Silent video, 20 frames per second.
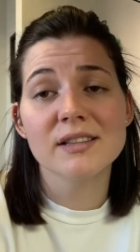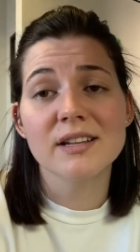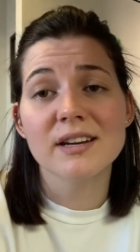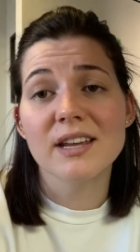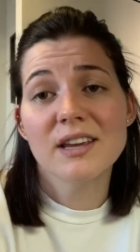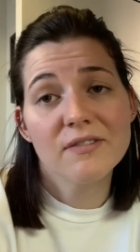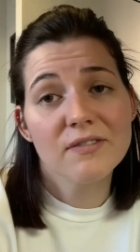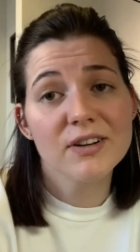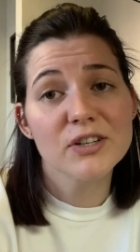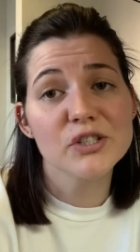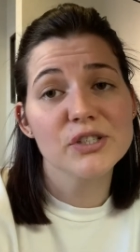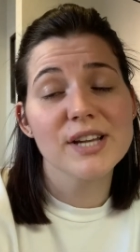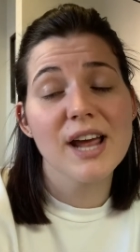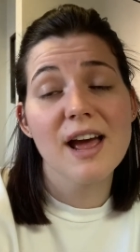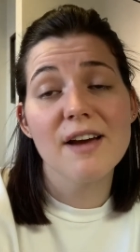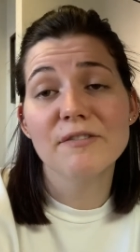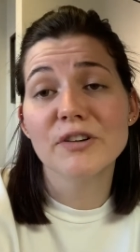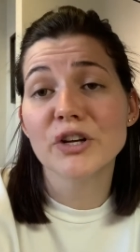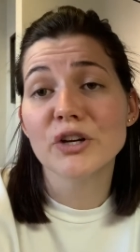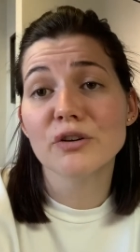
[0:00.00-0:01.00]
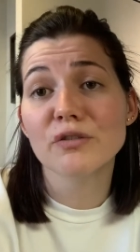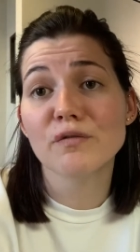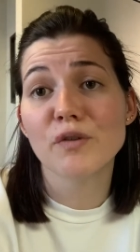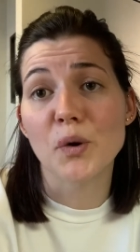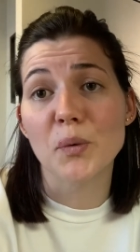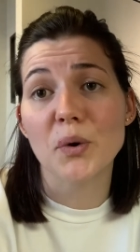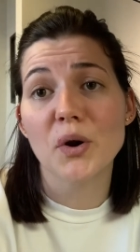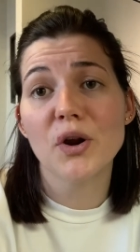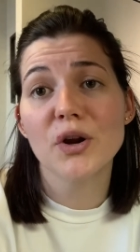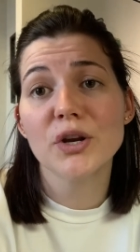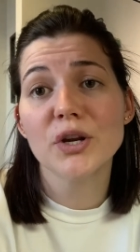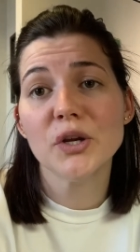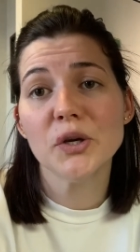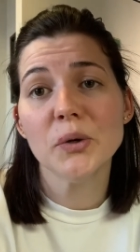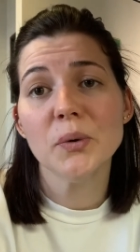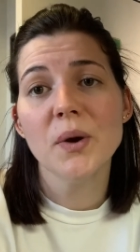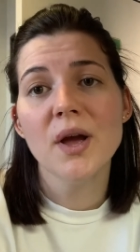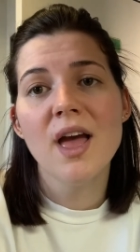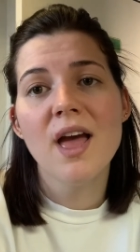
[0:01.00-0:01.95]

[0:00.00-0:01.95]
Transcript: that even just having your phone on you